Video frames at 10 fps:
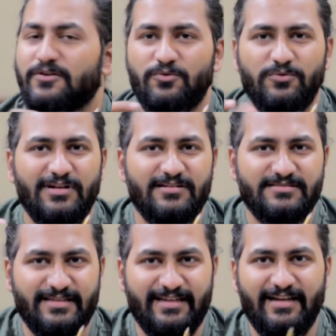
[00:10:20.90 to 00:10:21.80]

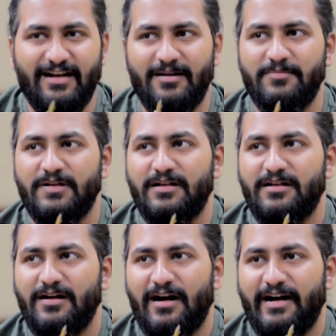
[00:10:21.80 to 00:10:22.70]
Noodler's Ahab.
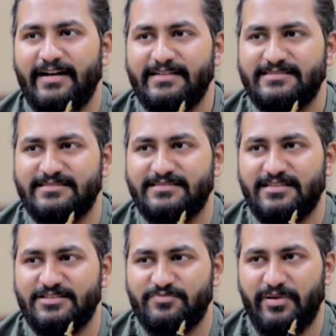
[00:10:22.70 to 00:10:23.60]
I
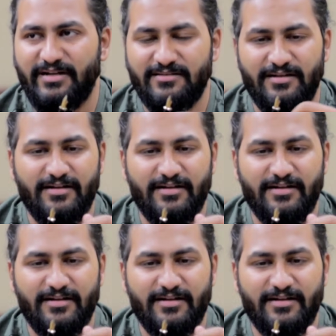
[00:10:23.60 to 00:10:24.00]
suspect